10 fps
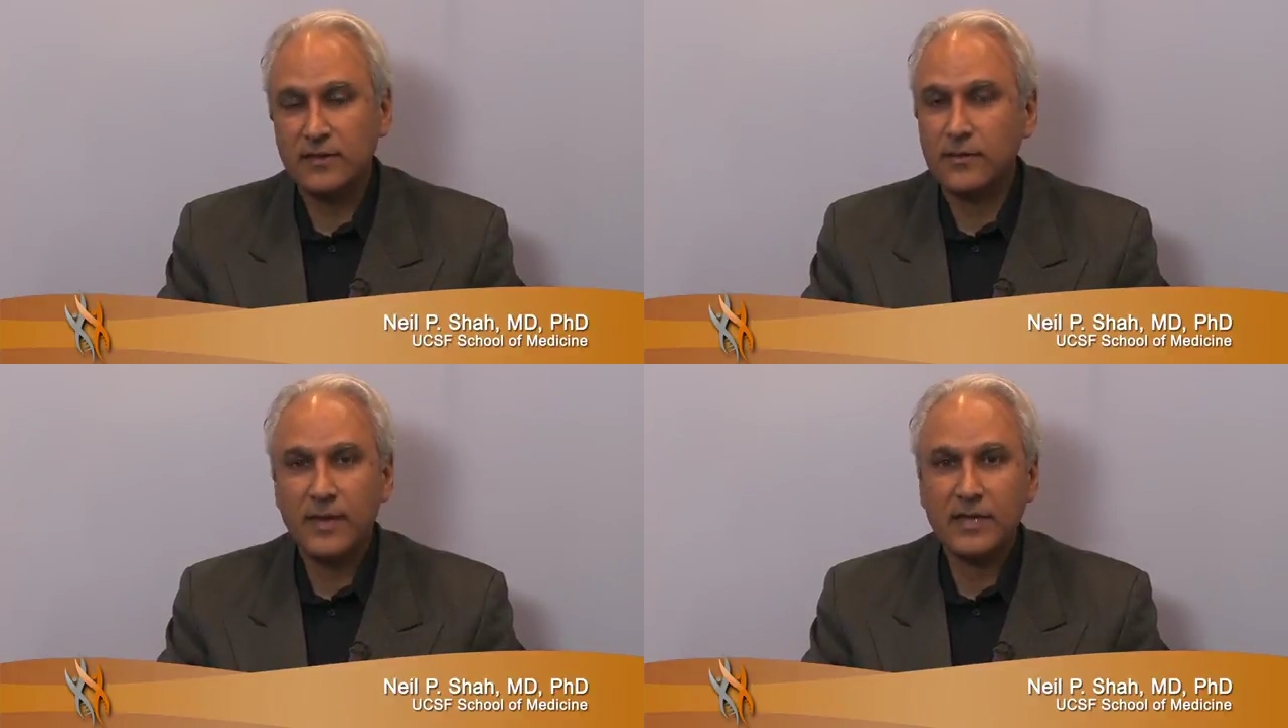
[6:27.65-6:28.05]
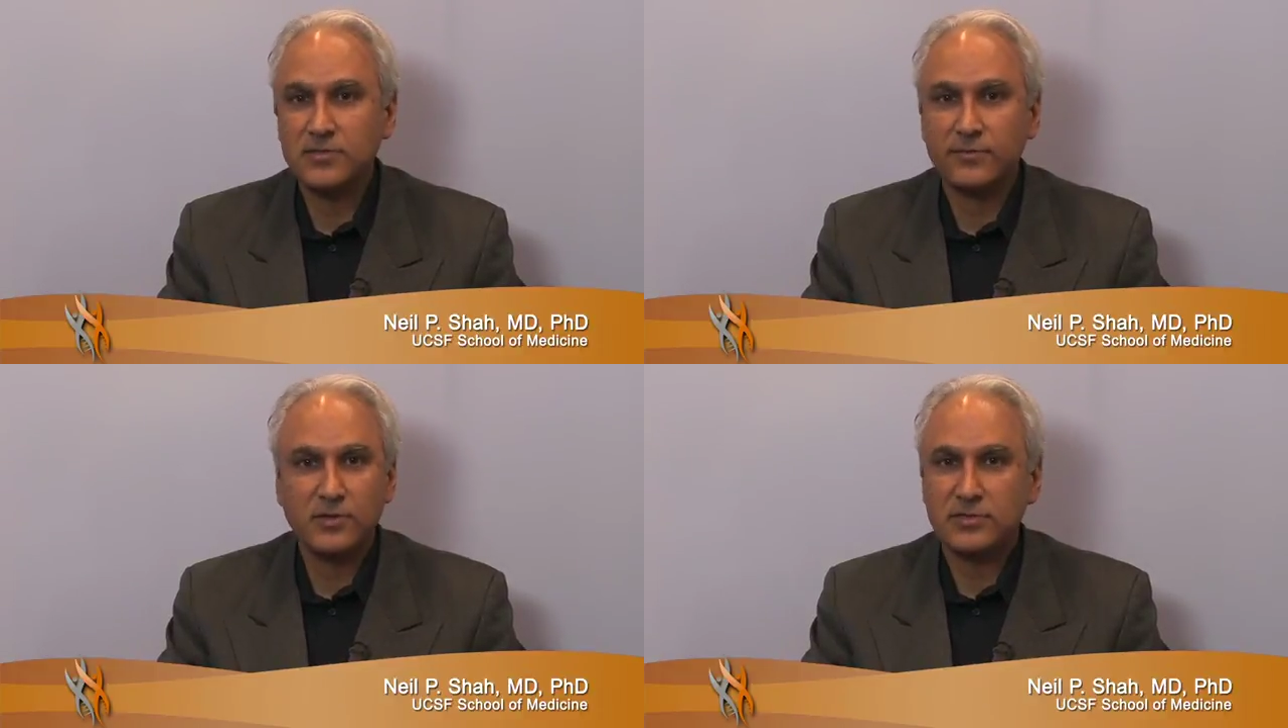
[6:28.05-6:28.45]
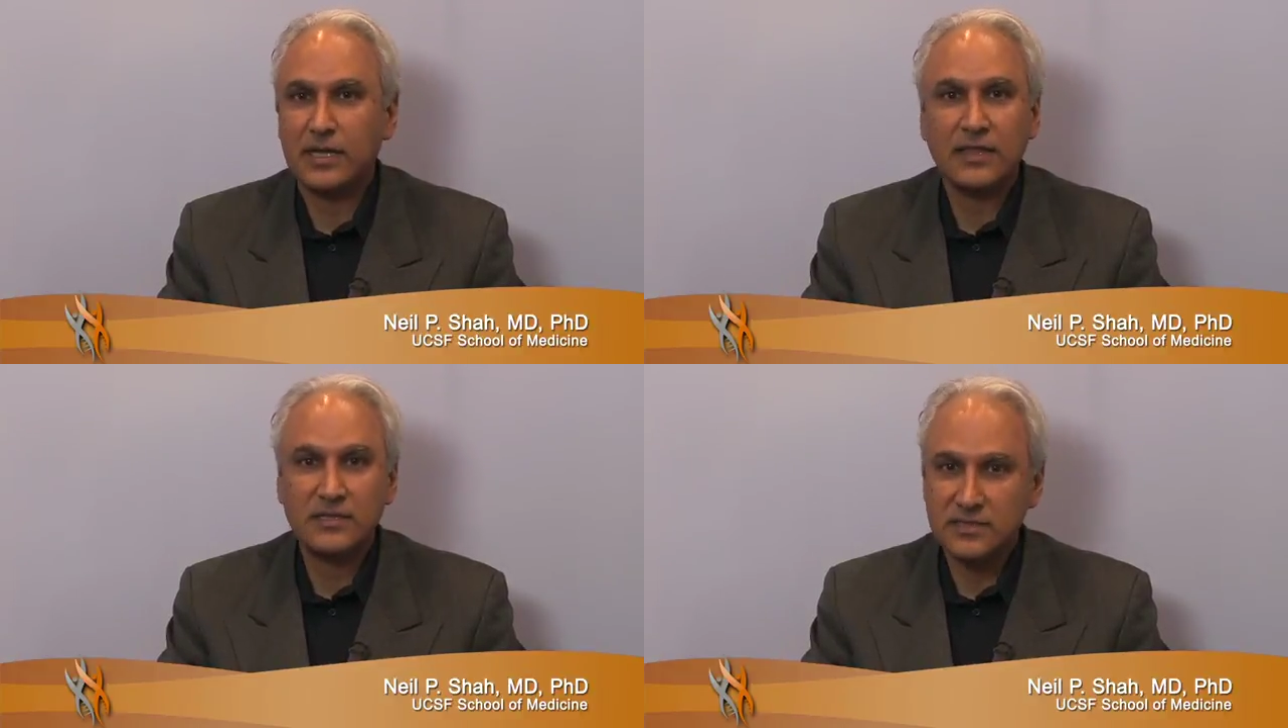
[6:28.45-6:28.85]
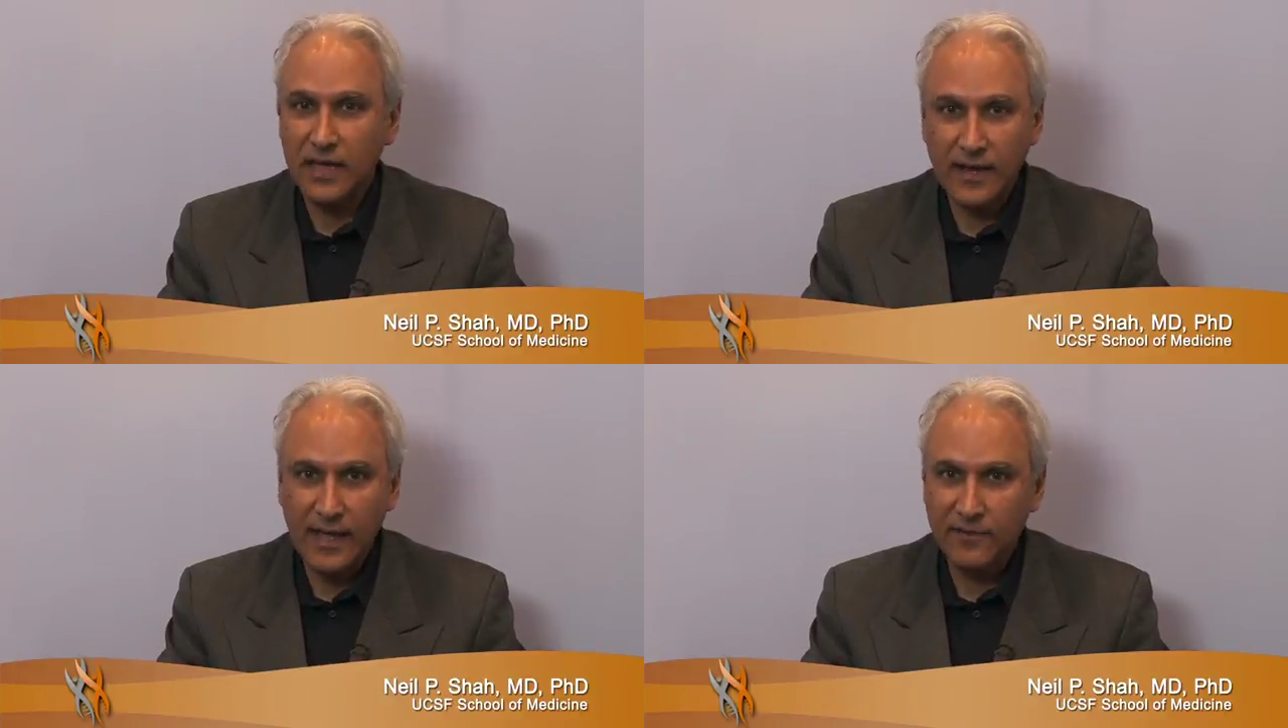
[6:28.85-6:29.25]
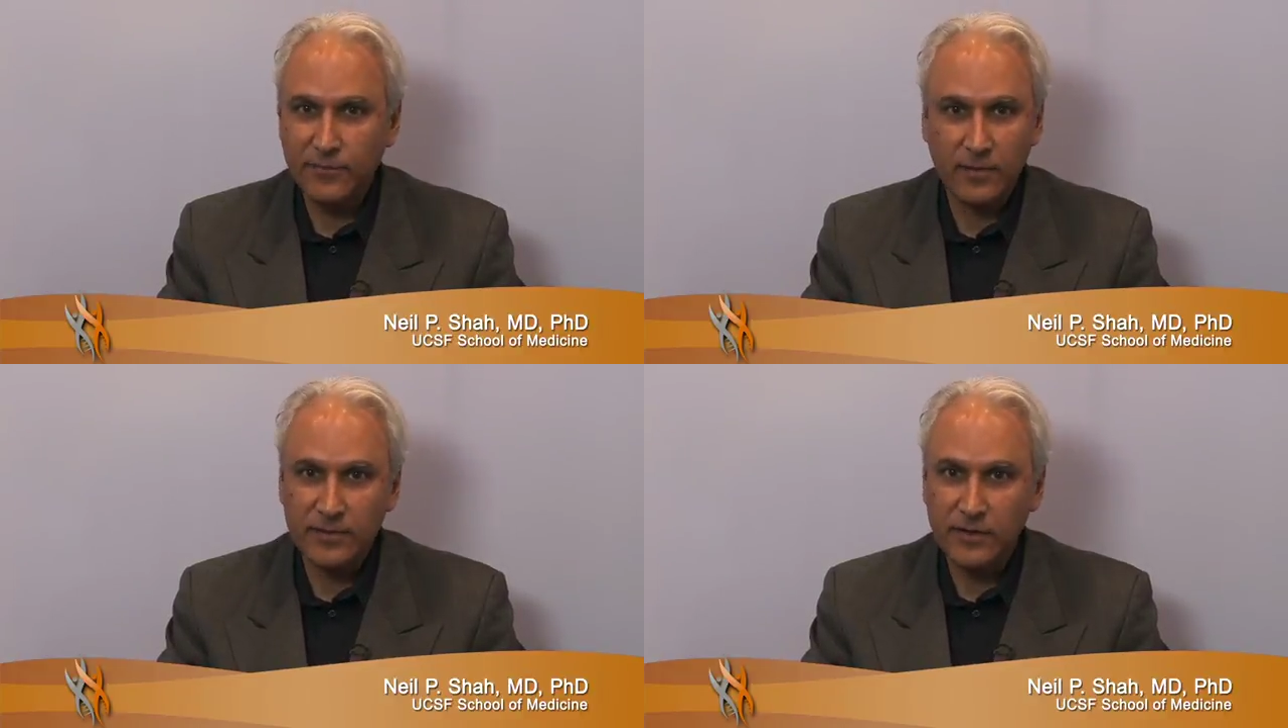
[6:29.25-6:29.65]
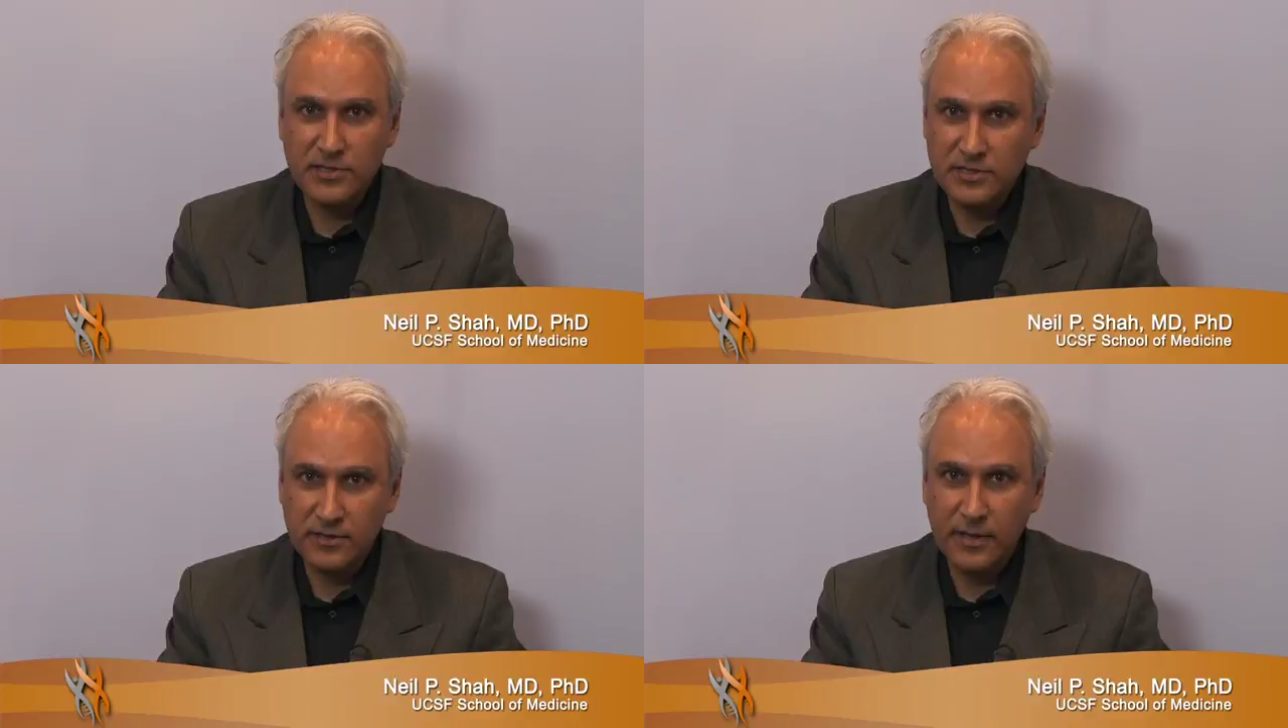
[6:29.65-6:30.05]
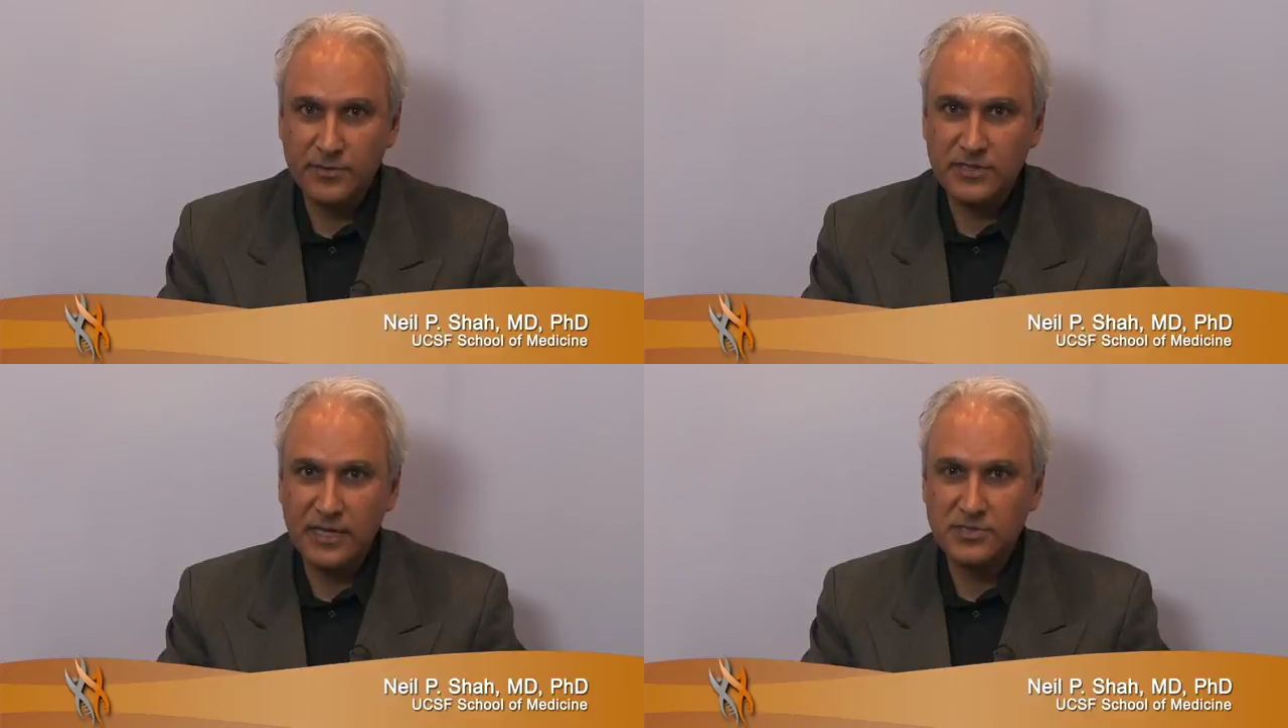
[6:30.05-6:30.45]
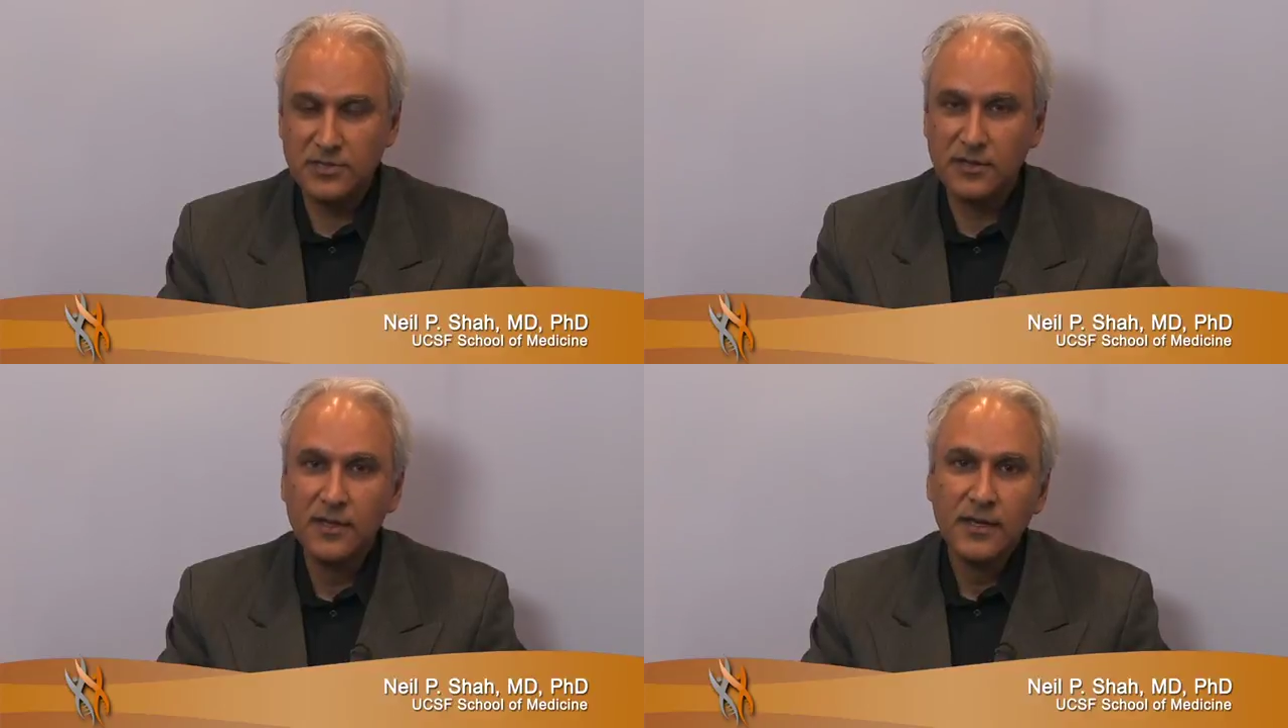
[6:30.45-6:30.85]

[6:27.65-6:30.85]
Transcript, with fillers: that the patient most likely does not have pulmonary arterial hypertension.